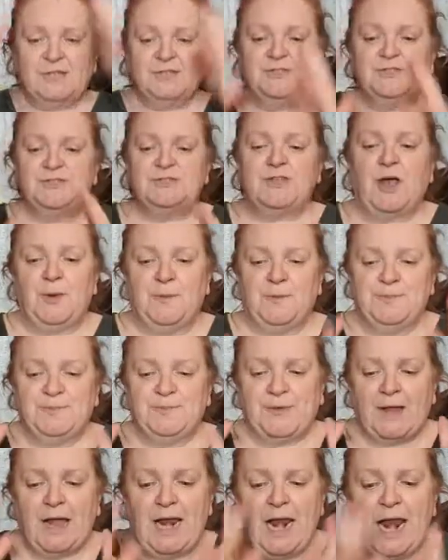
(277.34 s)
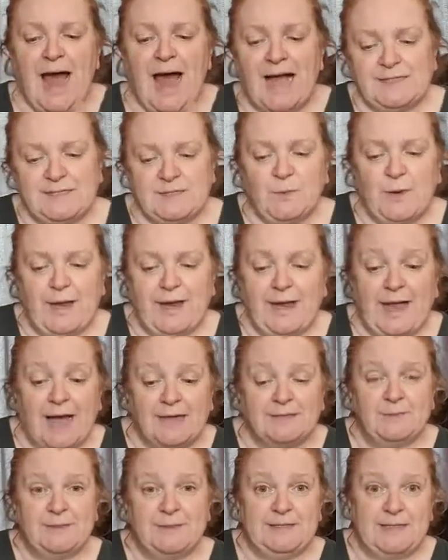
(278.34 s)
So, last week,
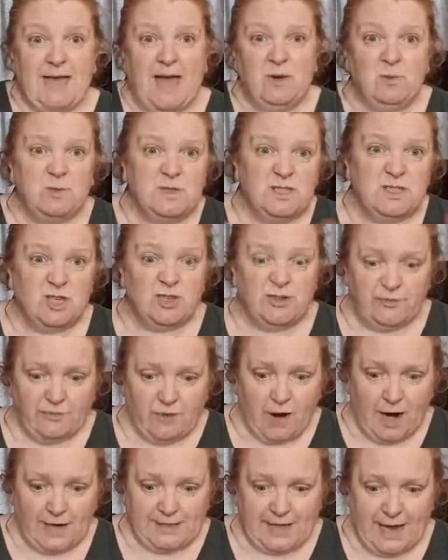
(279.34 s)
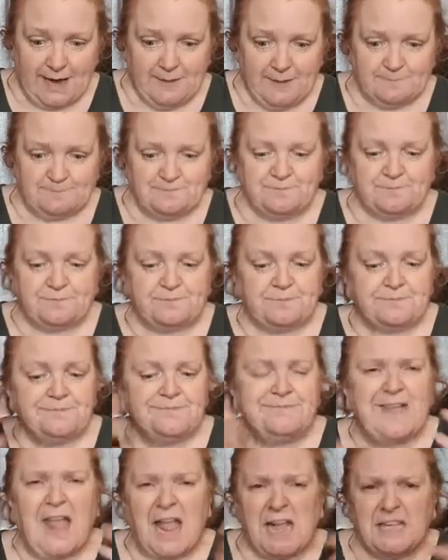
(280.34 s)
as we said, was Good Friday.
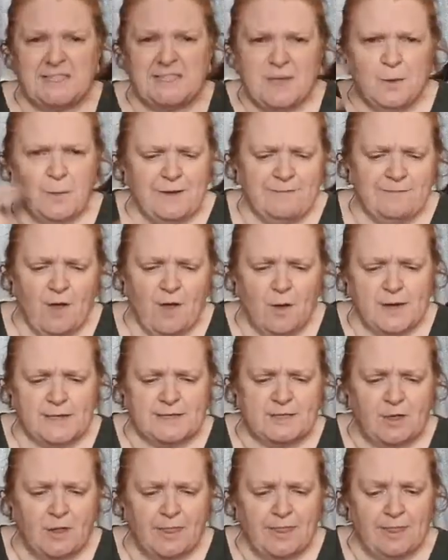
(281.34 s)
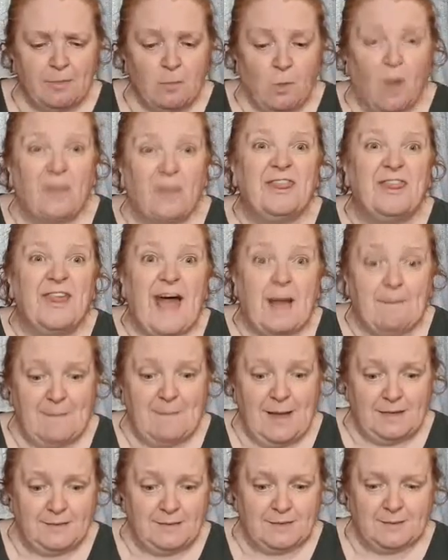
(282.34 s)
And so we focused on what that
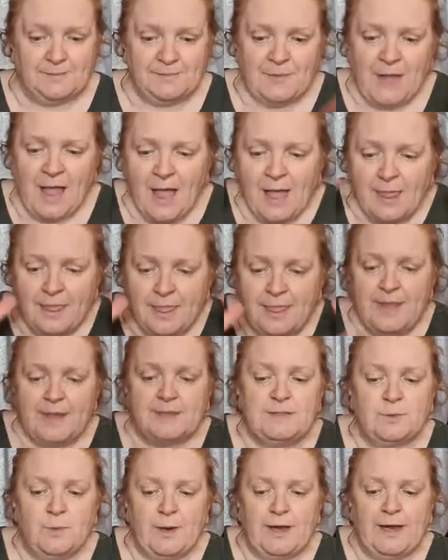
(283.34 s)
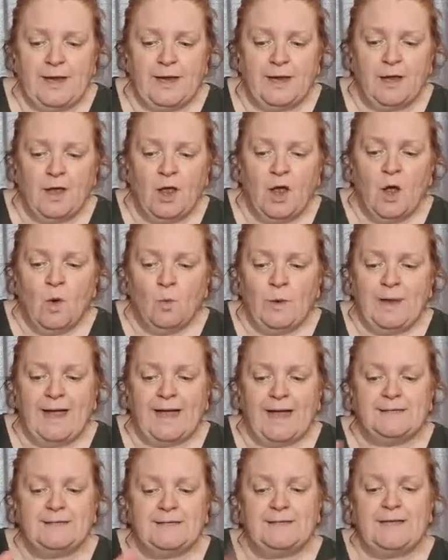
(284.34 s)
meant. This week, we
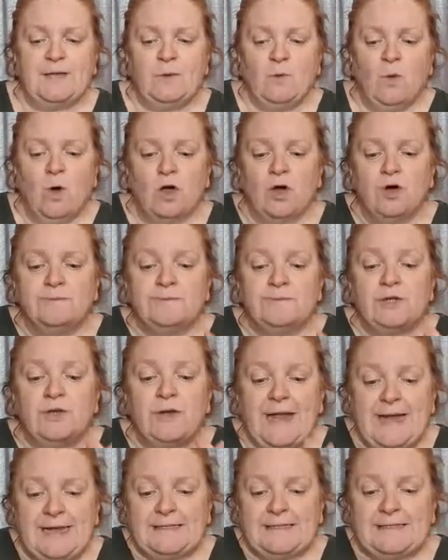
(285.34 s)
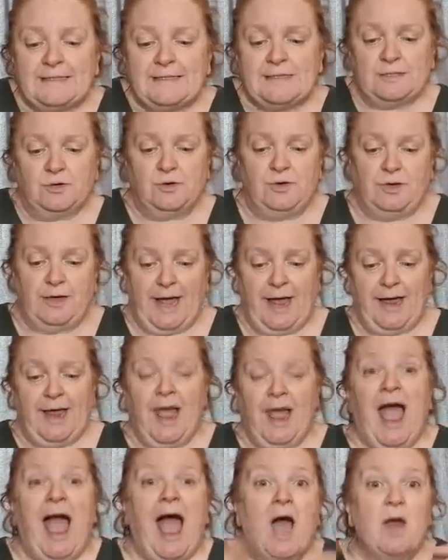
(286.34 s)
get to see what comes on Easter Sunday
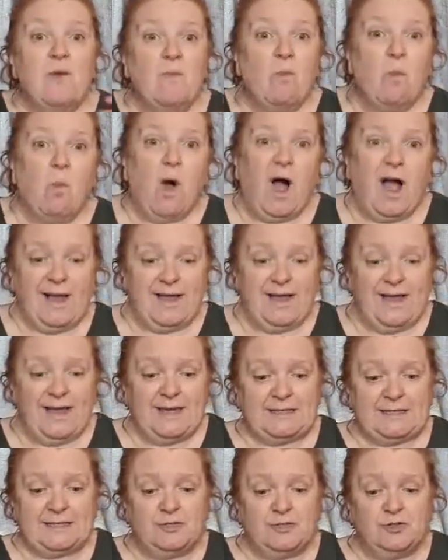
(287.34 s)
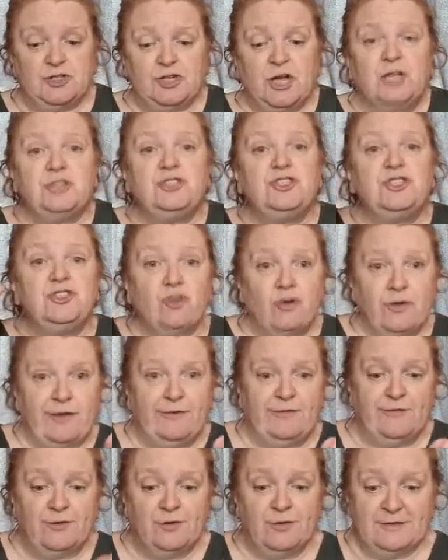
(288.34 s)
and why it's such a
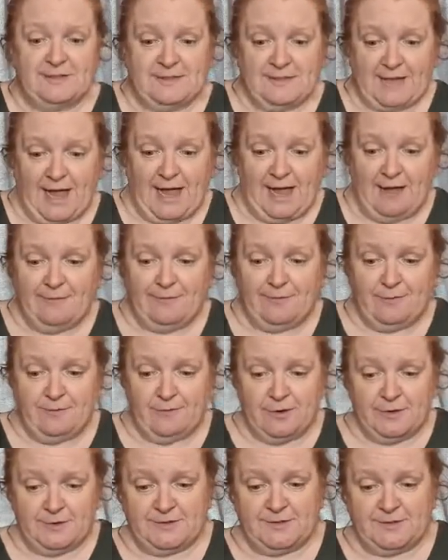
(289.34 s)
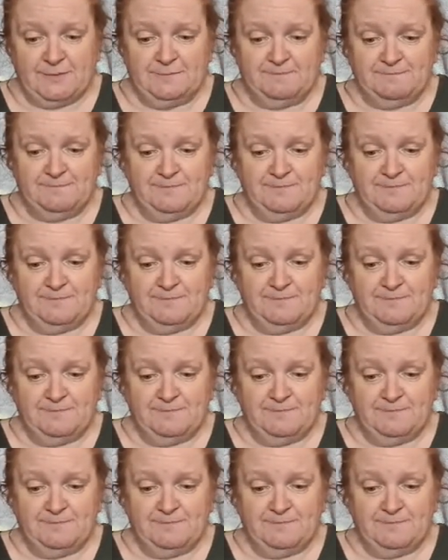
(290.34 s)
joyful day for us.